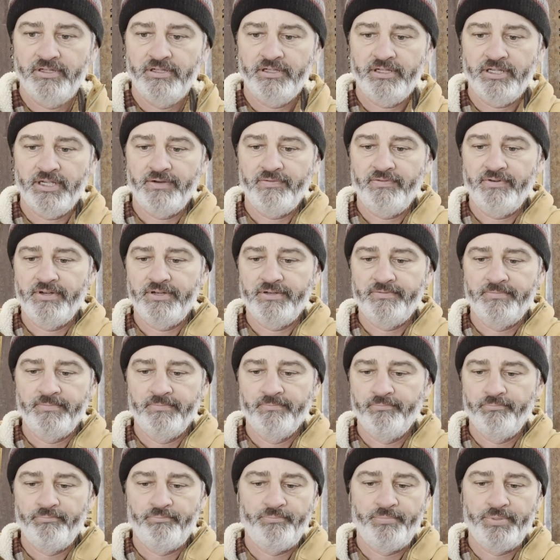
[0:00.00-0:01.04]
Every
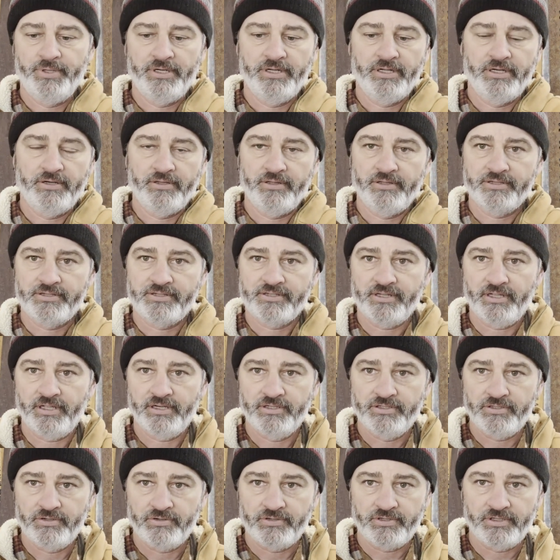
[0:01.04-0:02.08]
bit under the sun
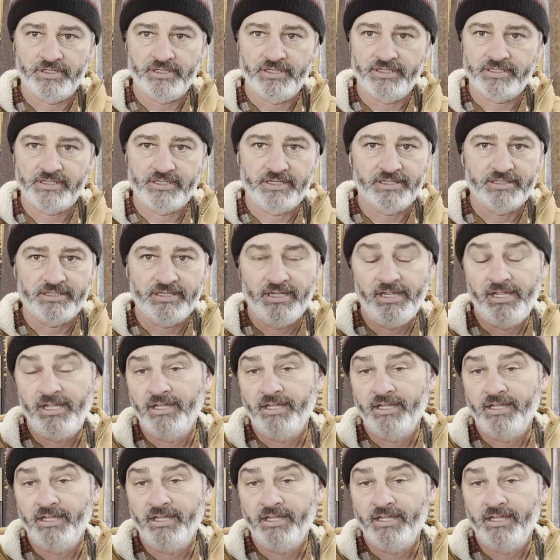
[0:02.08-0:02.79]
is usually in these kits.